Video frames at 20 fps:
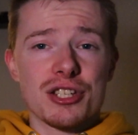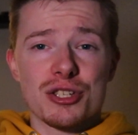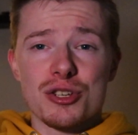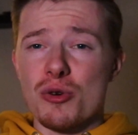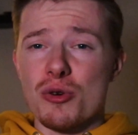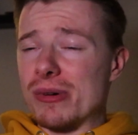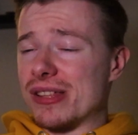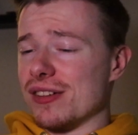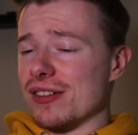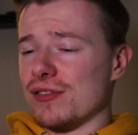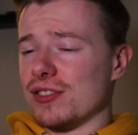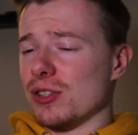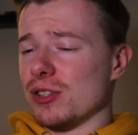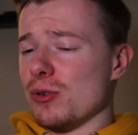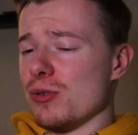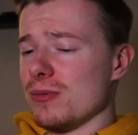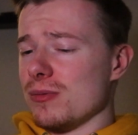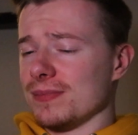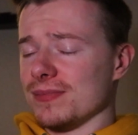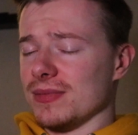Just Go With The
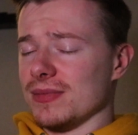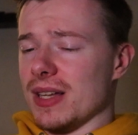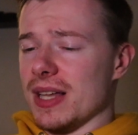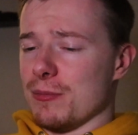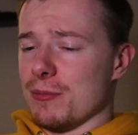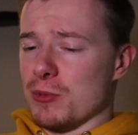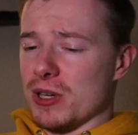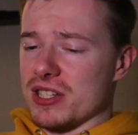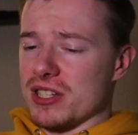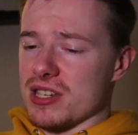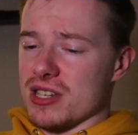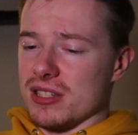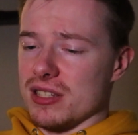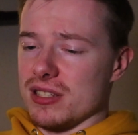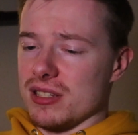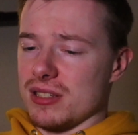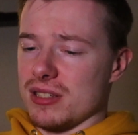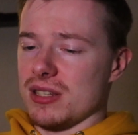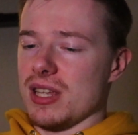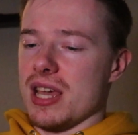Flow, which
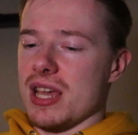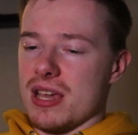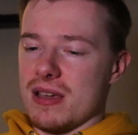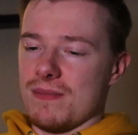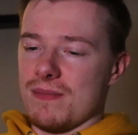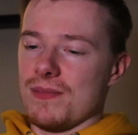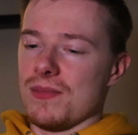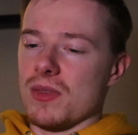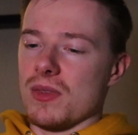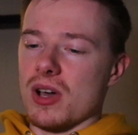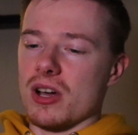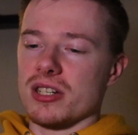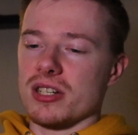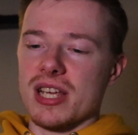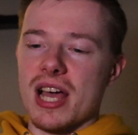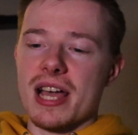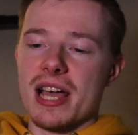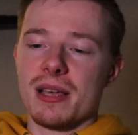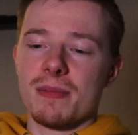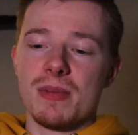is her
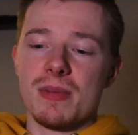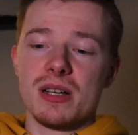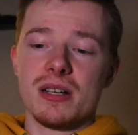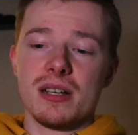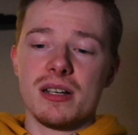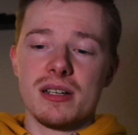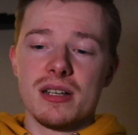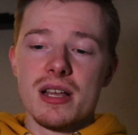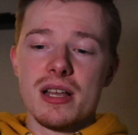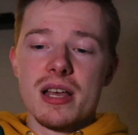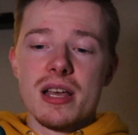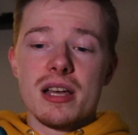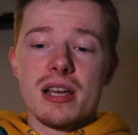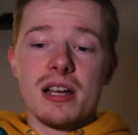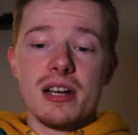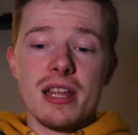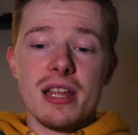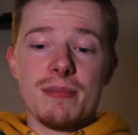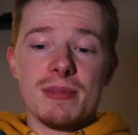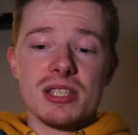tag, but
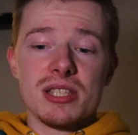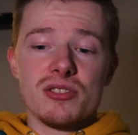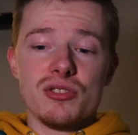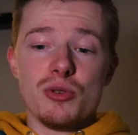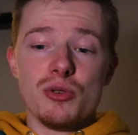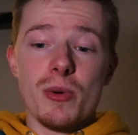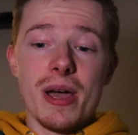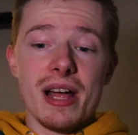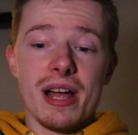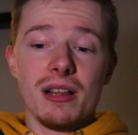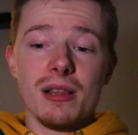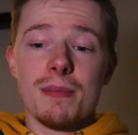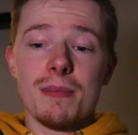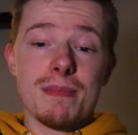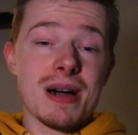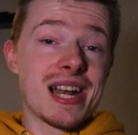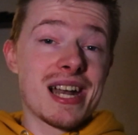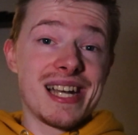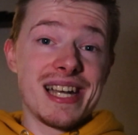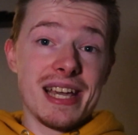her name is
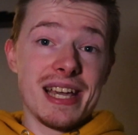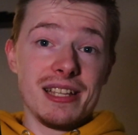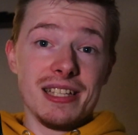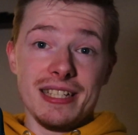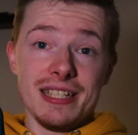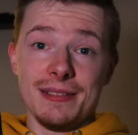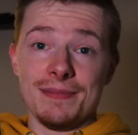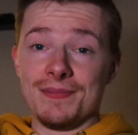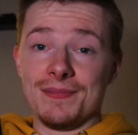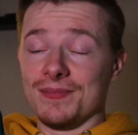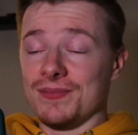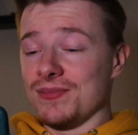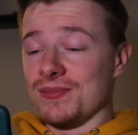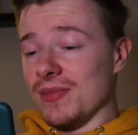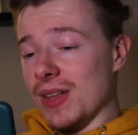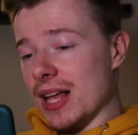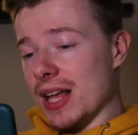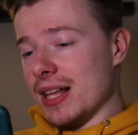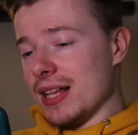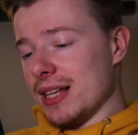Noelle Marinelli.
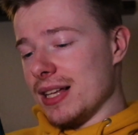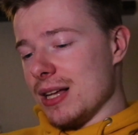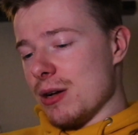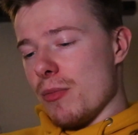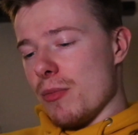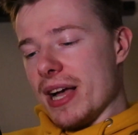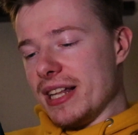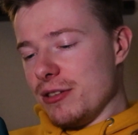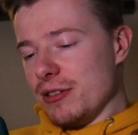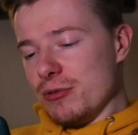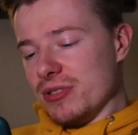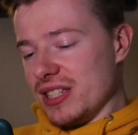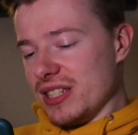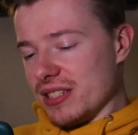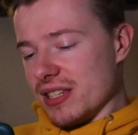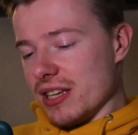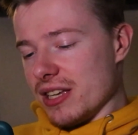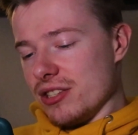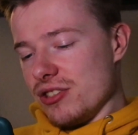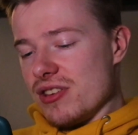Why do all
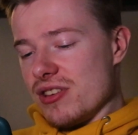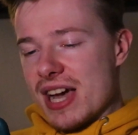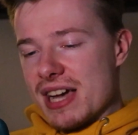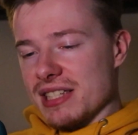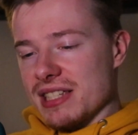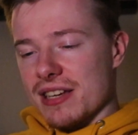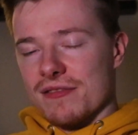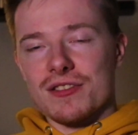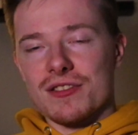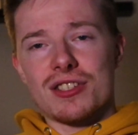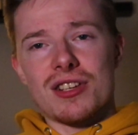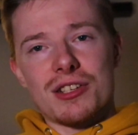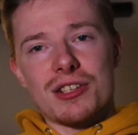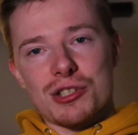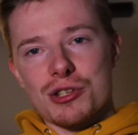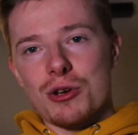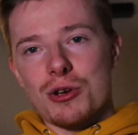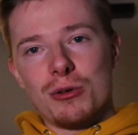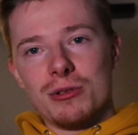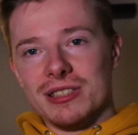these? You guys have
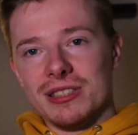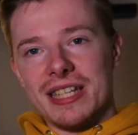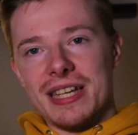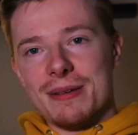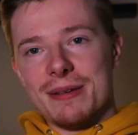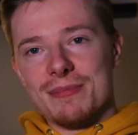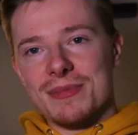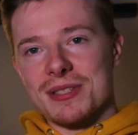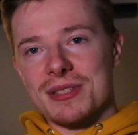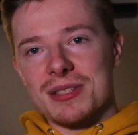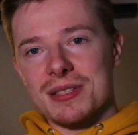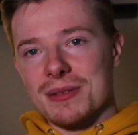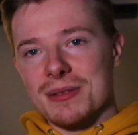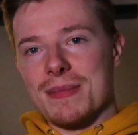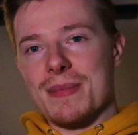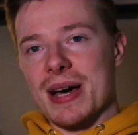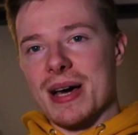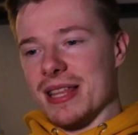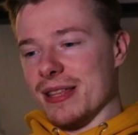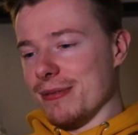such cool names,
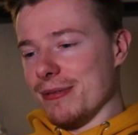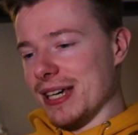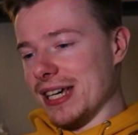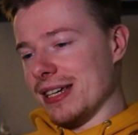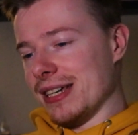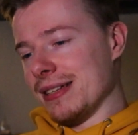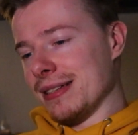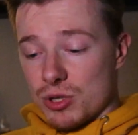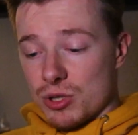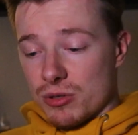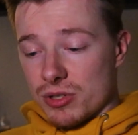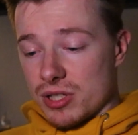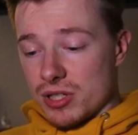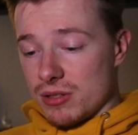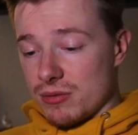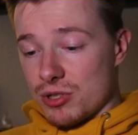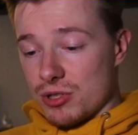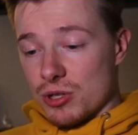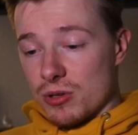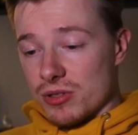by the way.
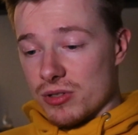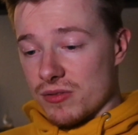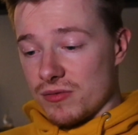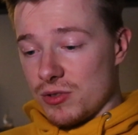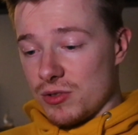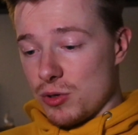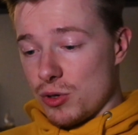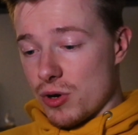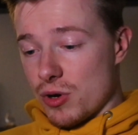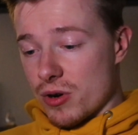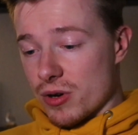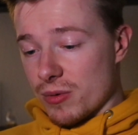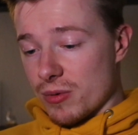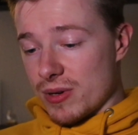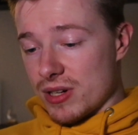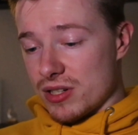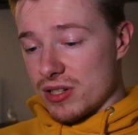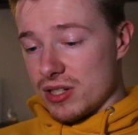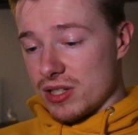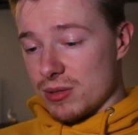Shots of New York,
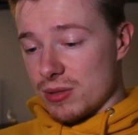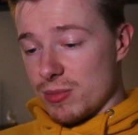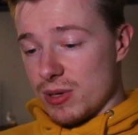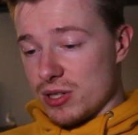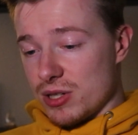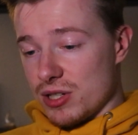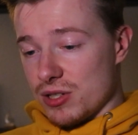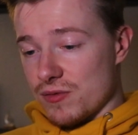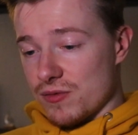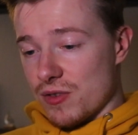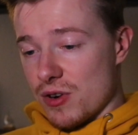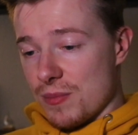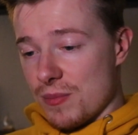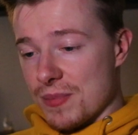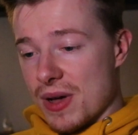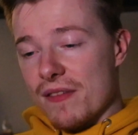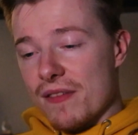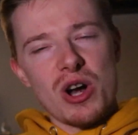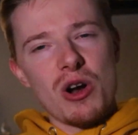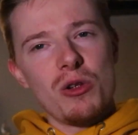where she's
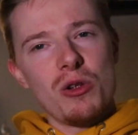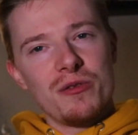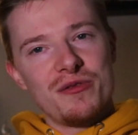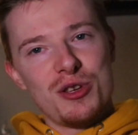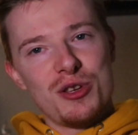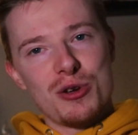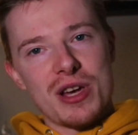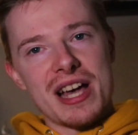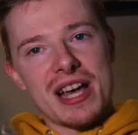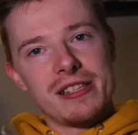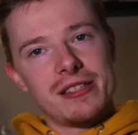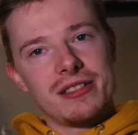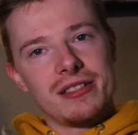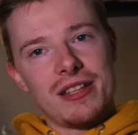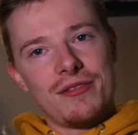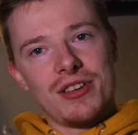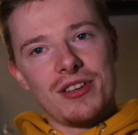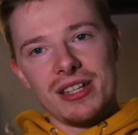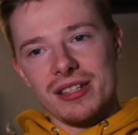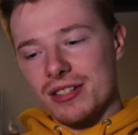from. Where all of you guys are
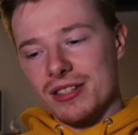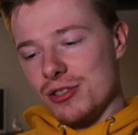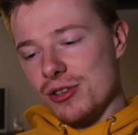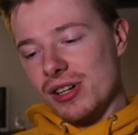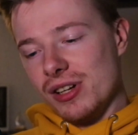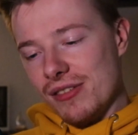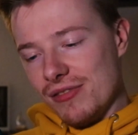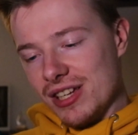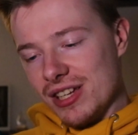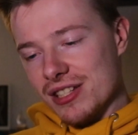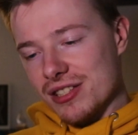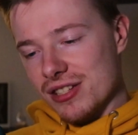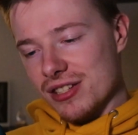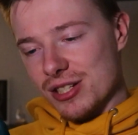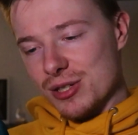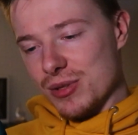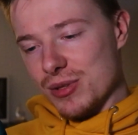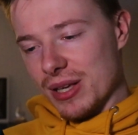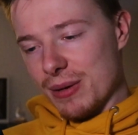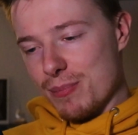living. You're living in
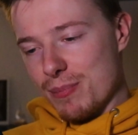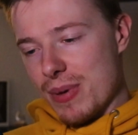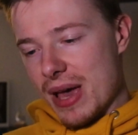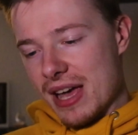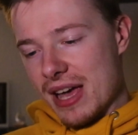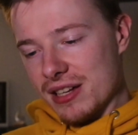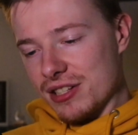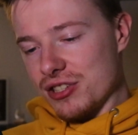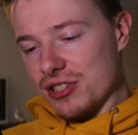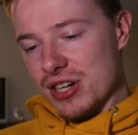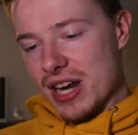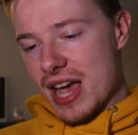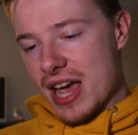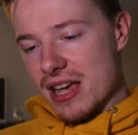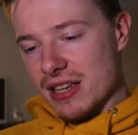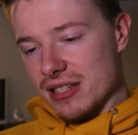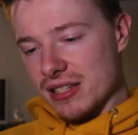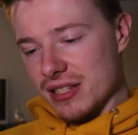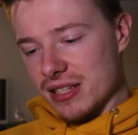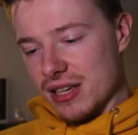such, like,
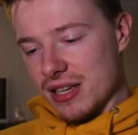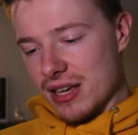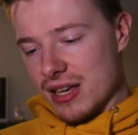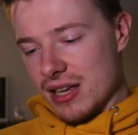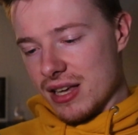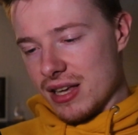picturesque